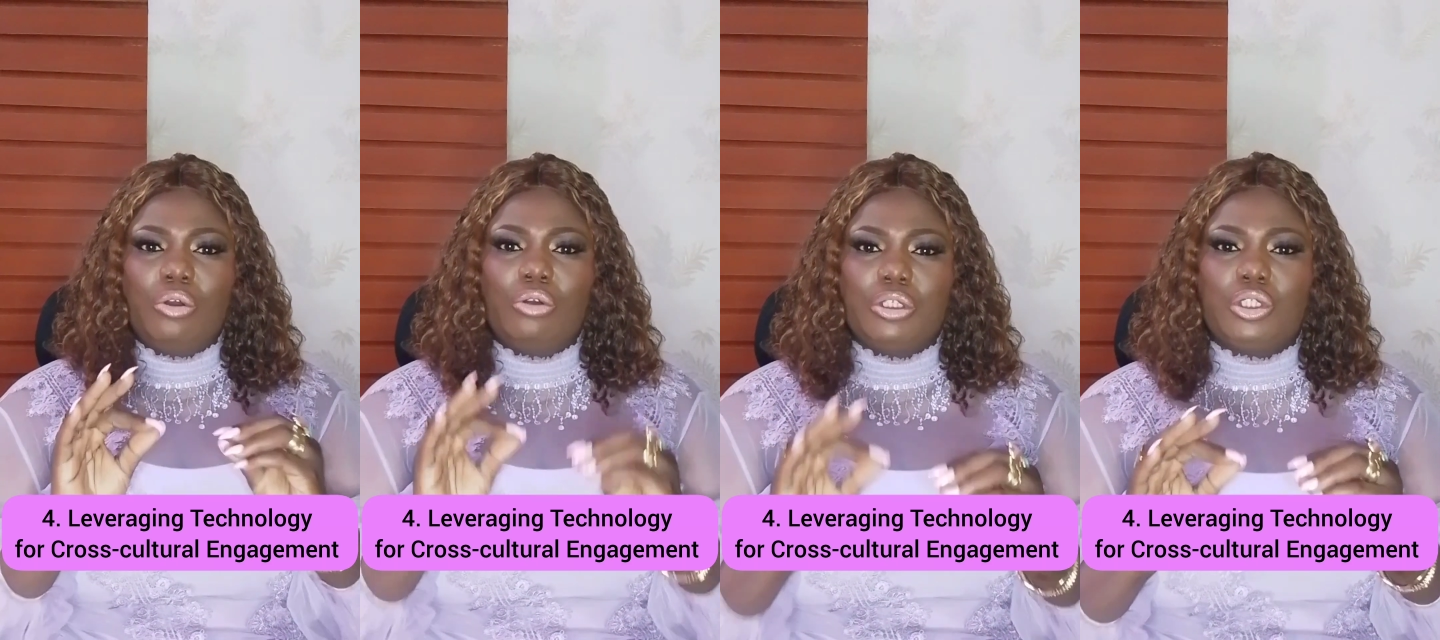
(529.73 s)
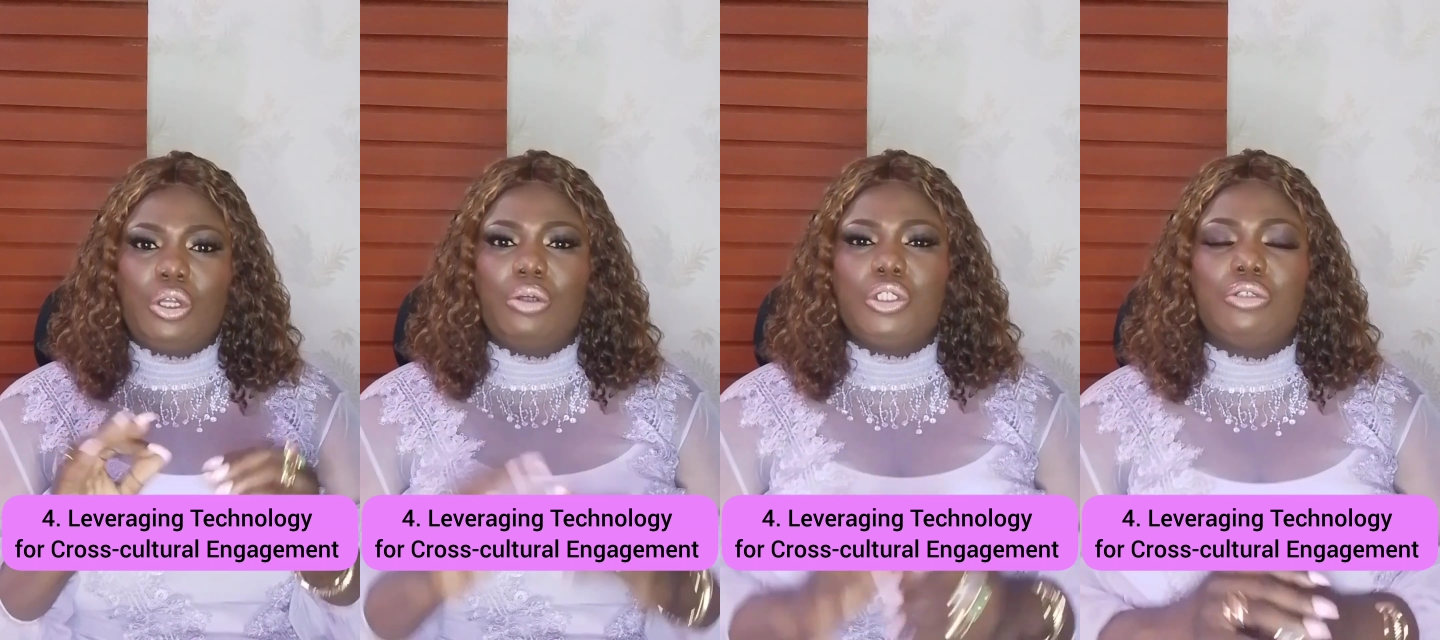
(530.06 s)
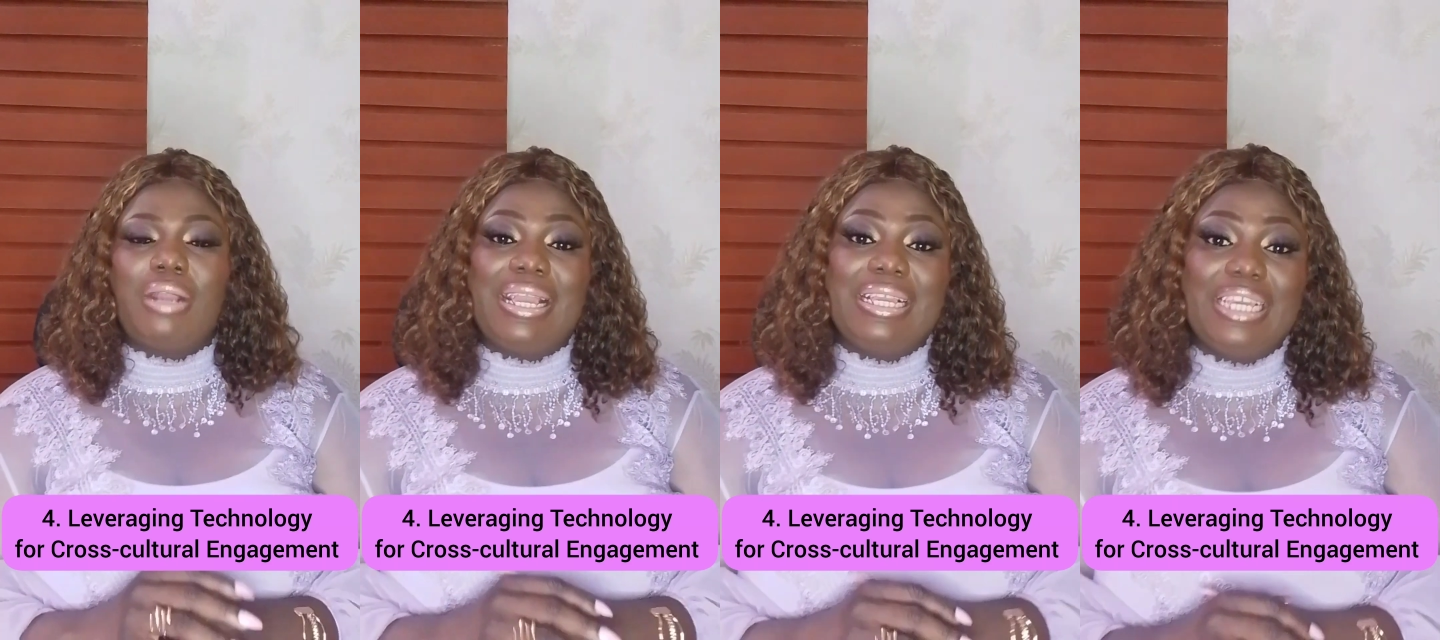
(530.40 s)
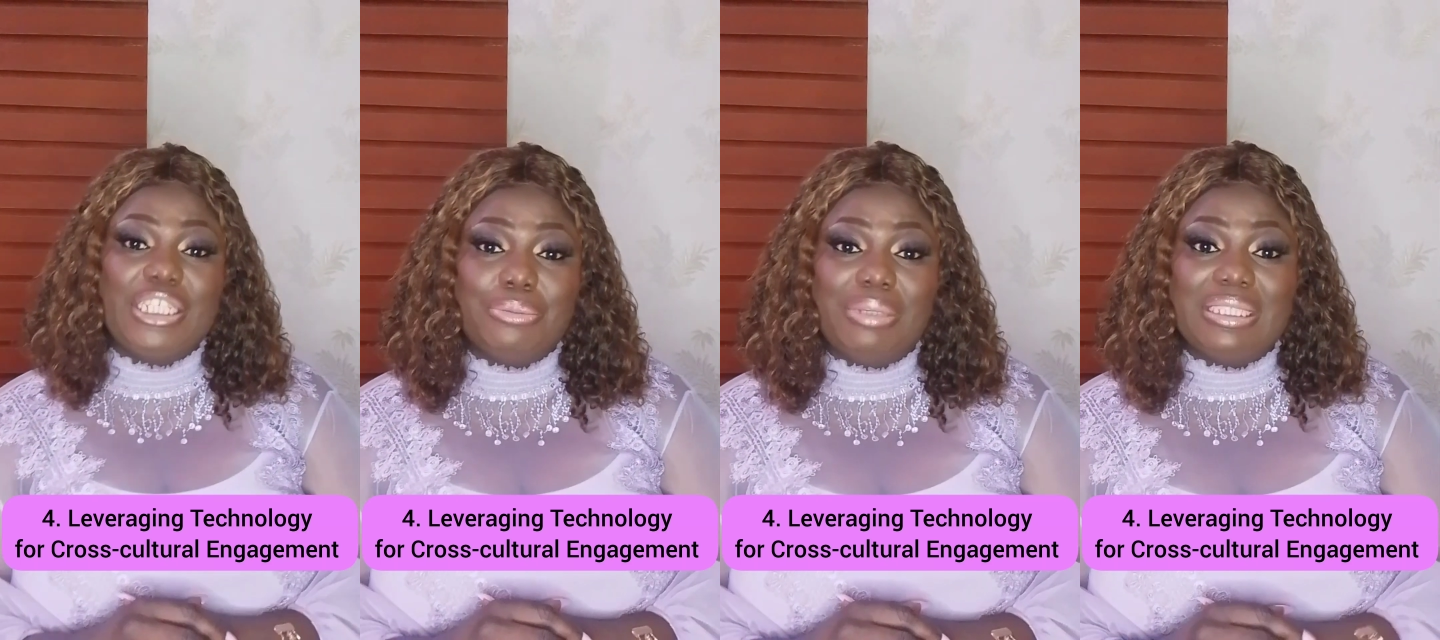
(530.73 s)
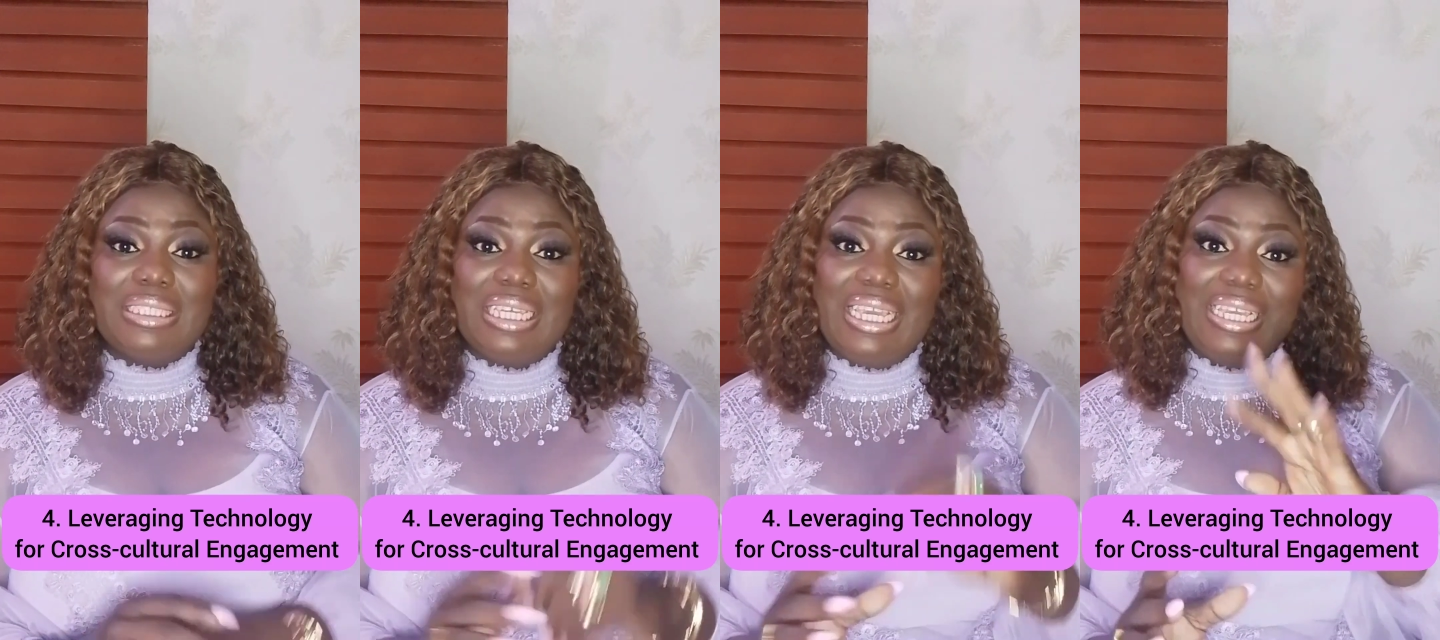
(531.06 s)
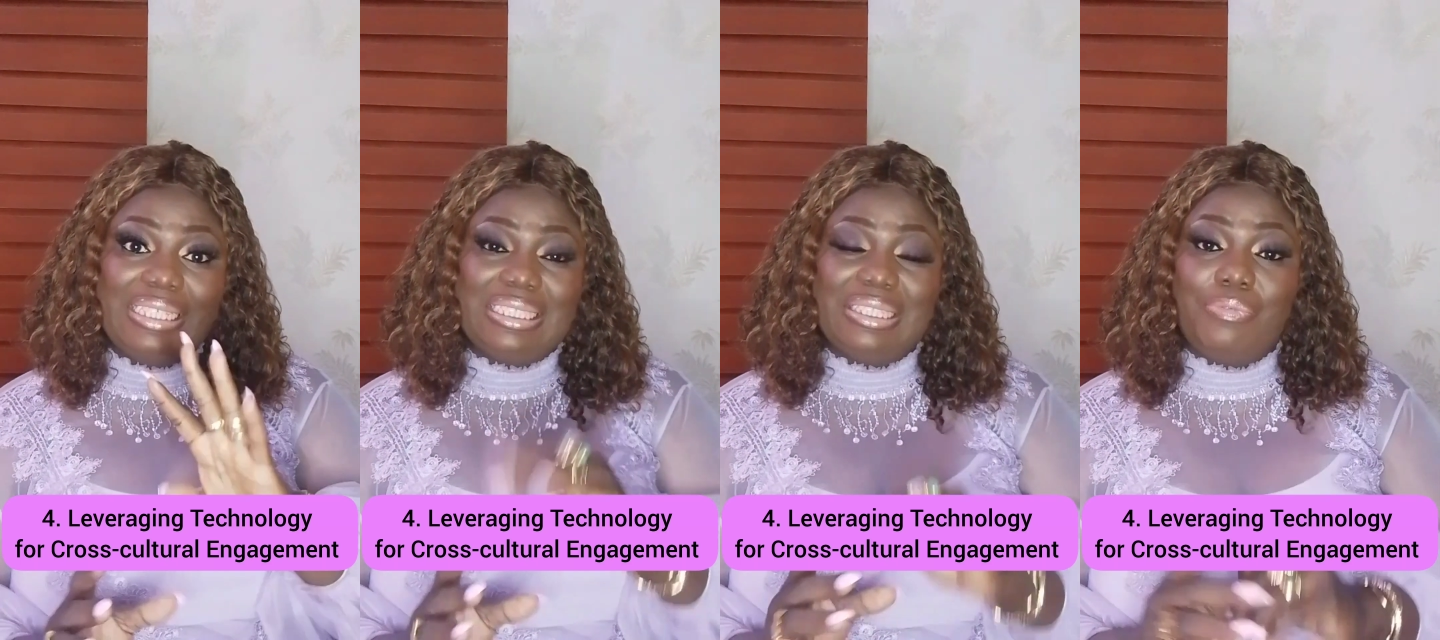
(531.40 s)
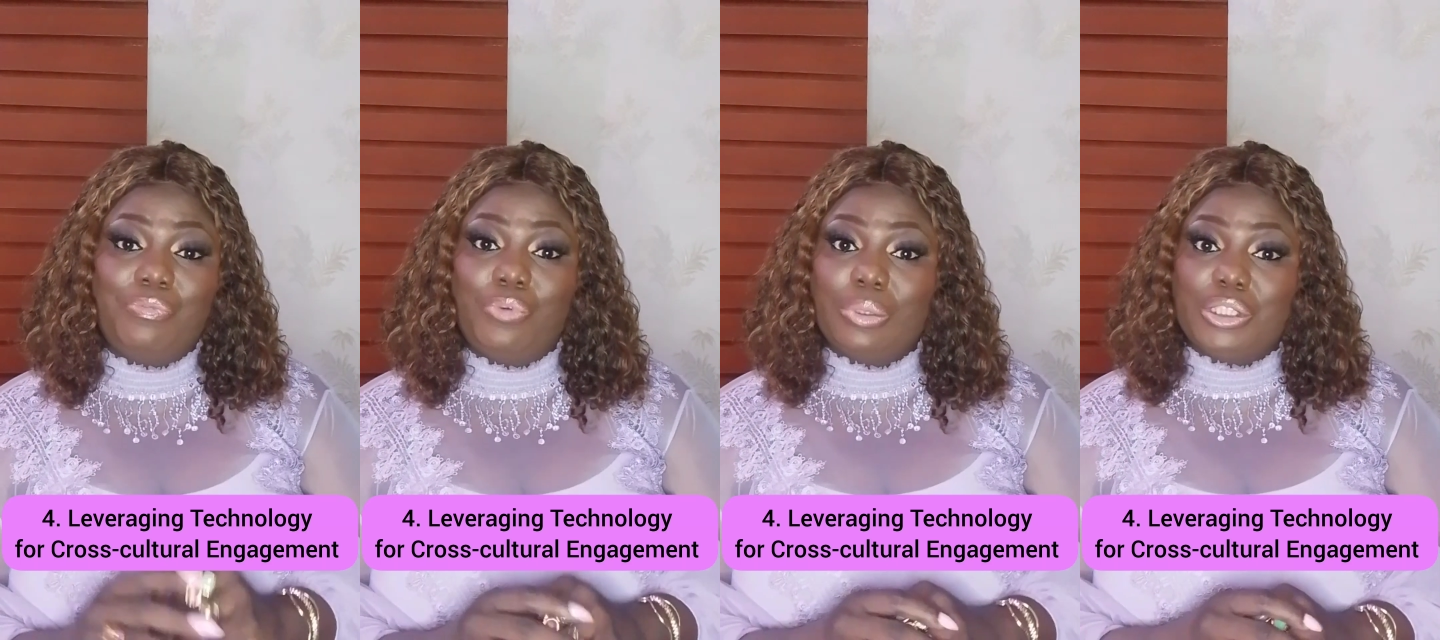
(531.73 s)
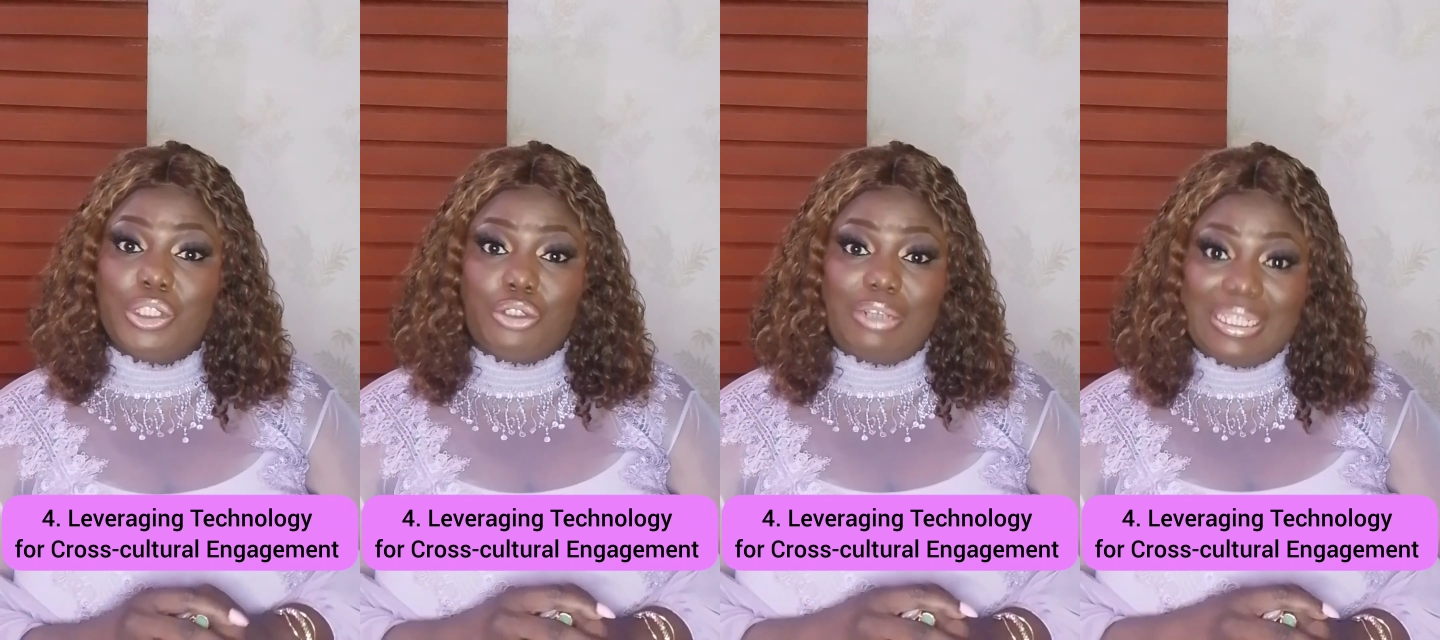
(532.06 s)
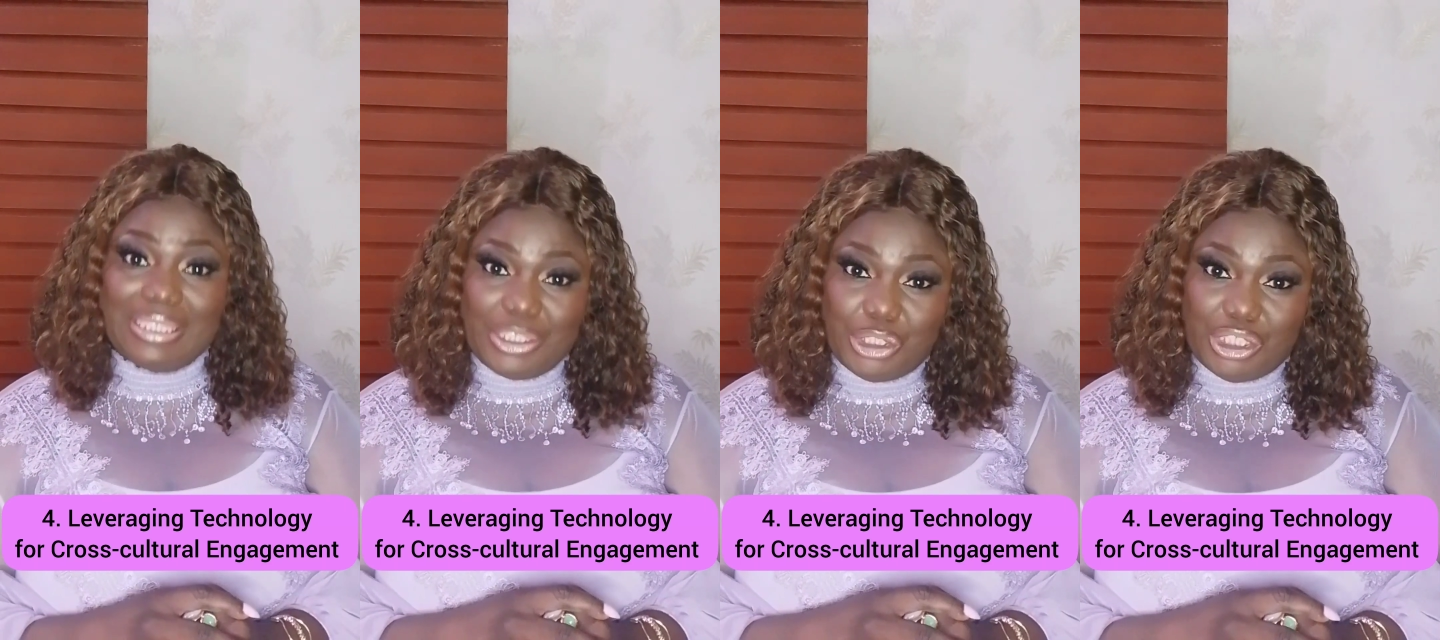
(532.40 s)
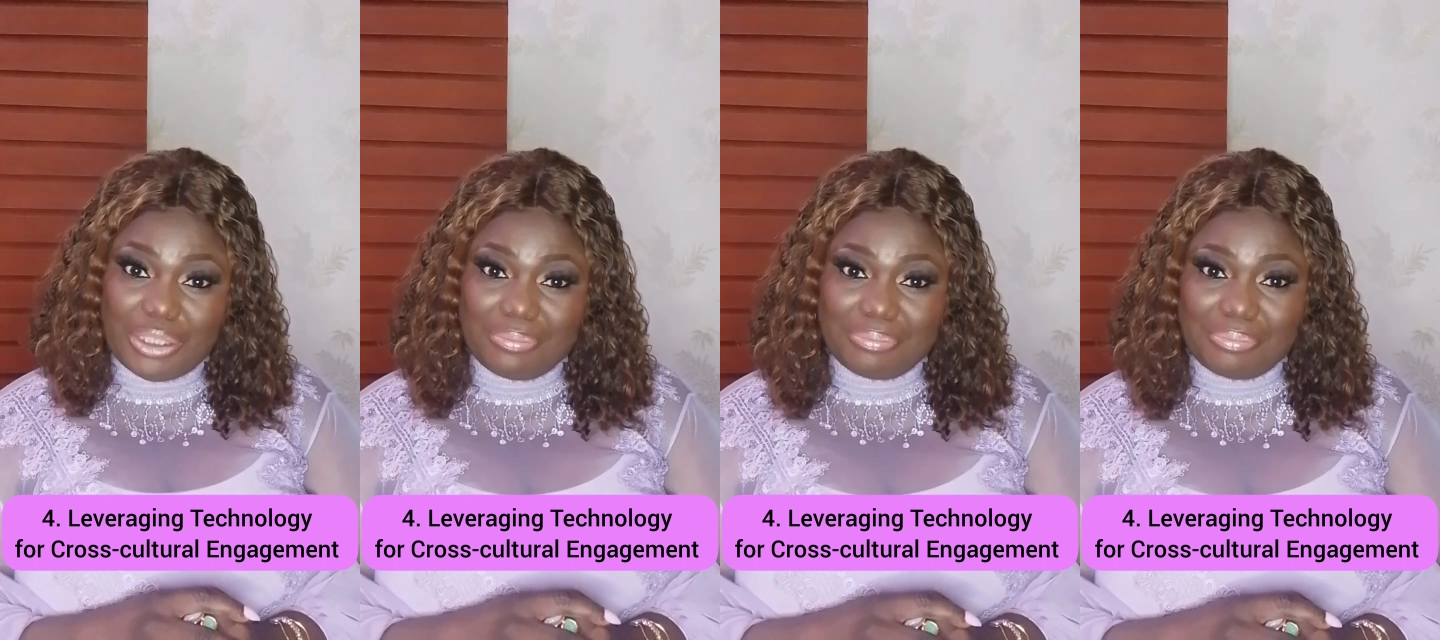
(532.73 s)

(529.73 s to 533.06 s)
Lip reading: cross-cultural engagement is the fourth strategy.